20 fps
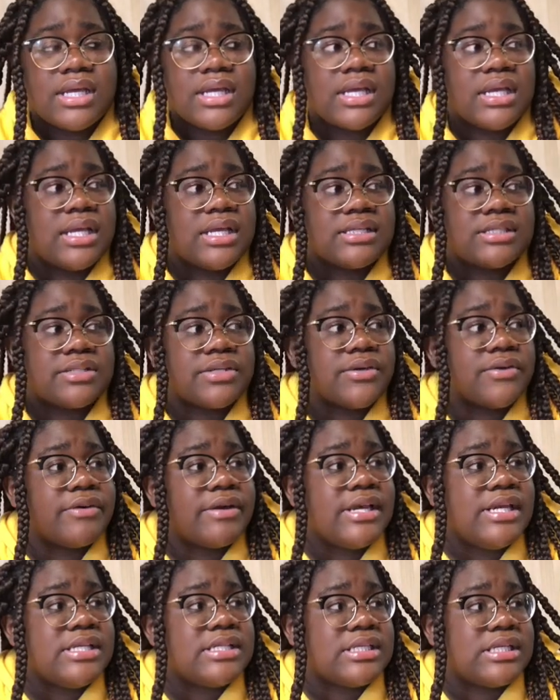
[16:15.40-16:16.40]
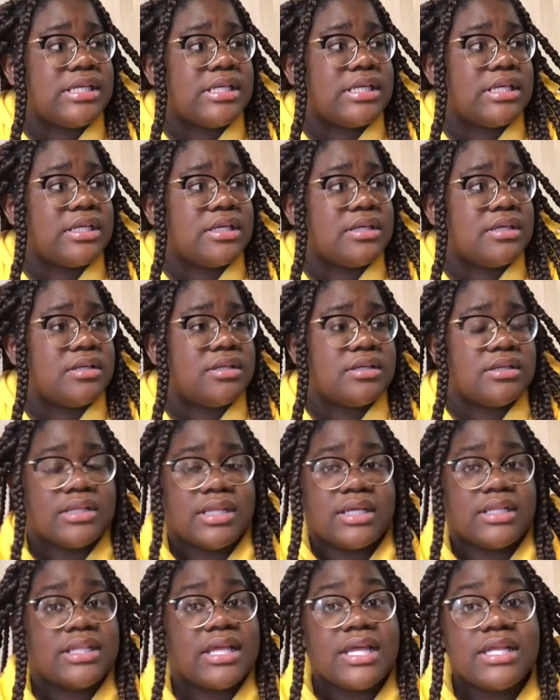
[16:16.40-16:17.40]
It's crazy.
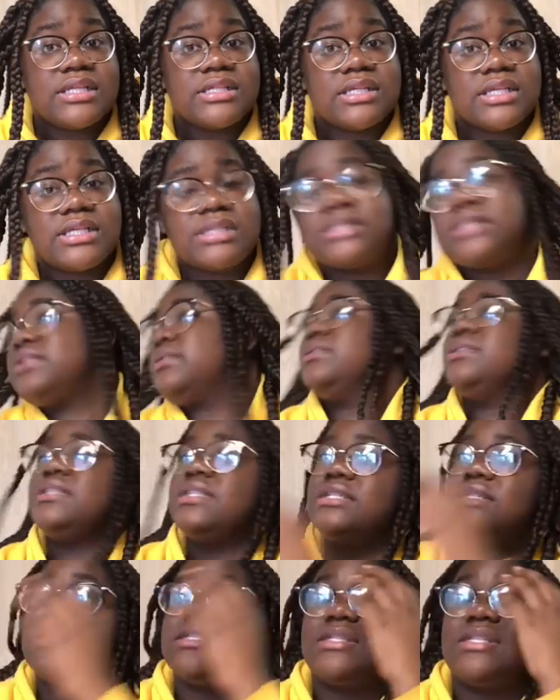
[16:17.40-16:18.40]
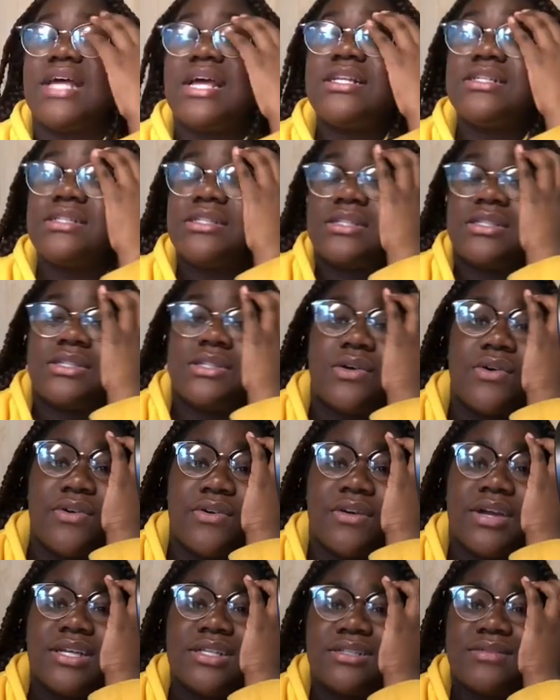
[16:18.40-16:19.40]
Like, that's just so
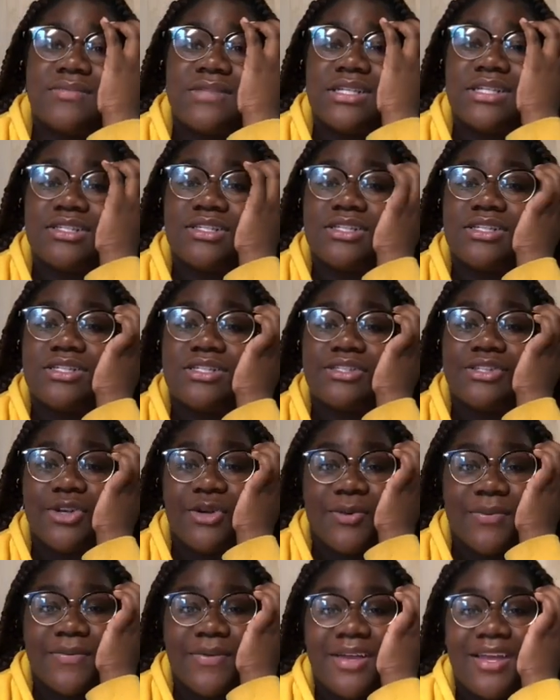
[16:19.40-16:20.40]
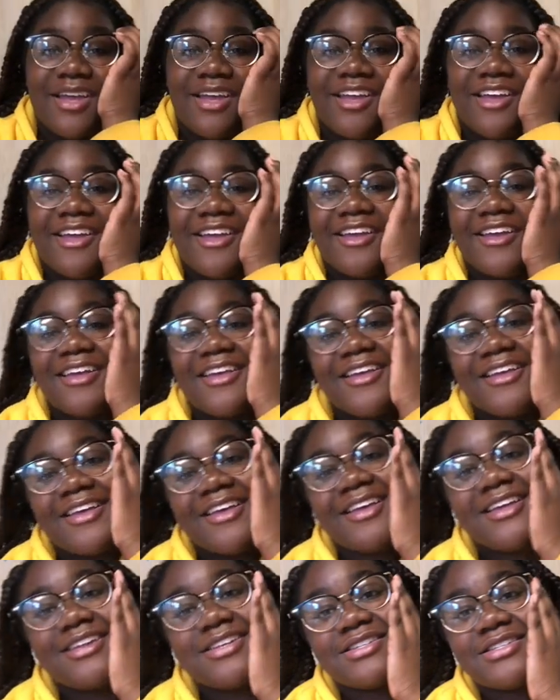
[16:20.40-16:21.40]
crazy to me. It's disturbing.
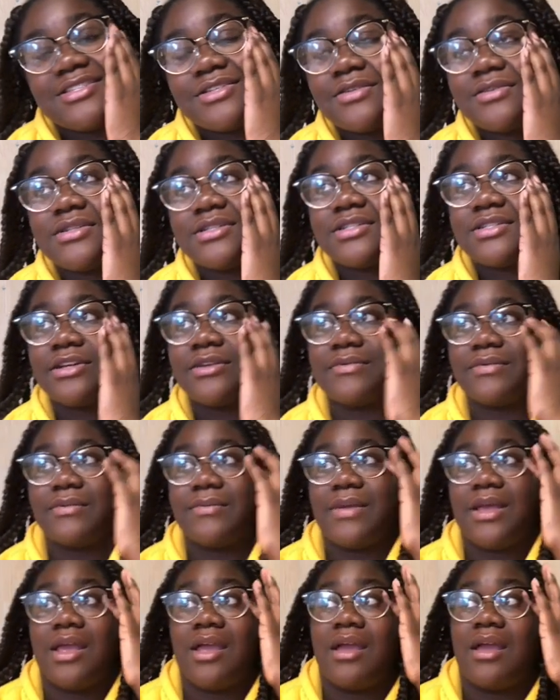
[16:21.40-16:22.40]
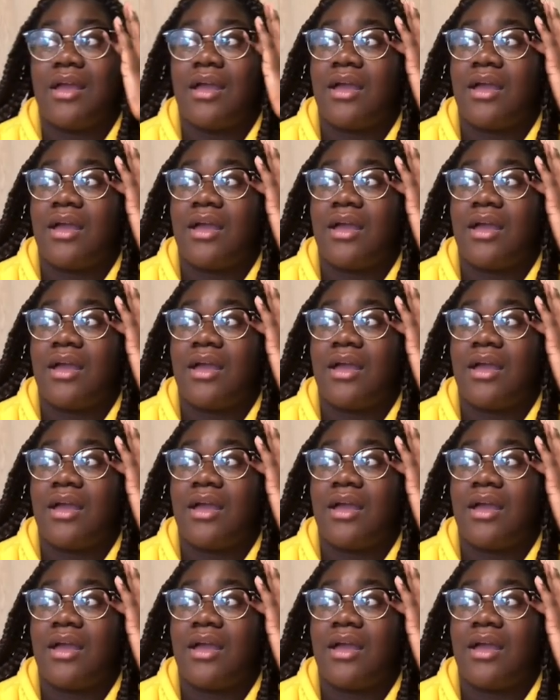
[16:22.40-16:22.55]
It is so disturbing to me.